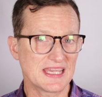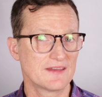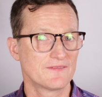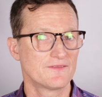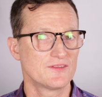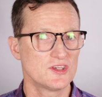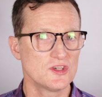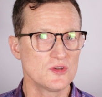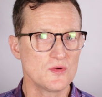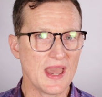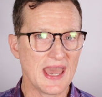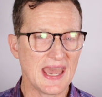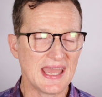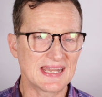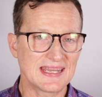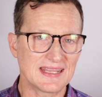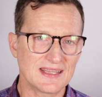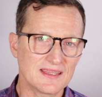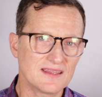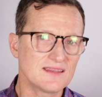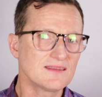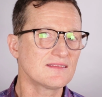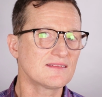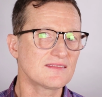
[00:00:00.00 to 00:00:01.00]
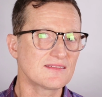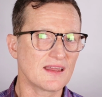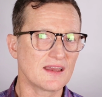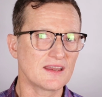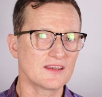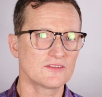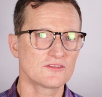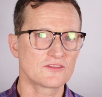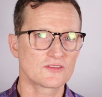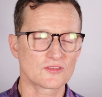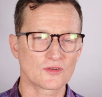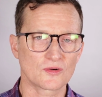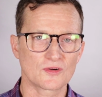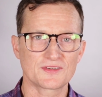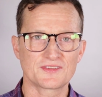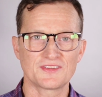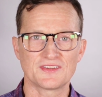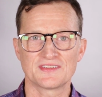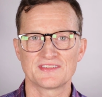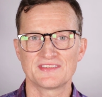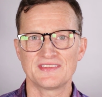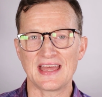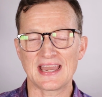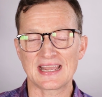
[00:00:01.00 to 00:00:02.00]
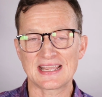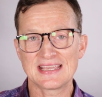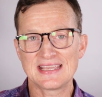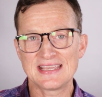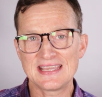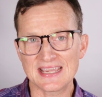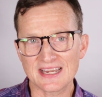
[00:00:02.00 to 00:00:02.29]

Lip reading: if you had inside sources that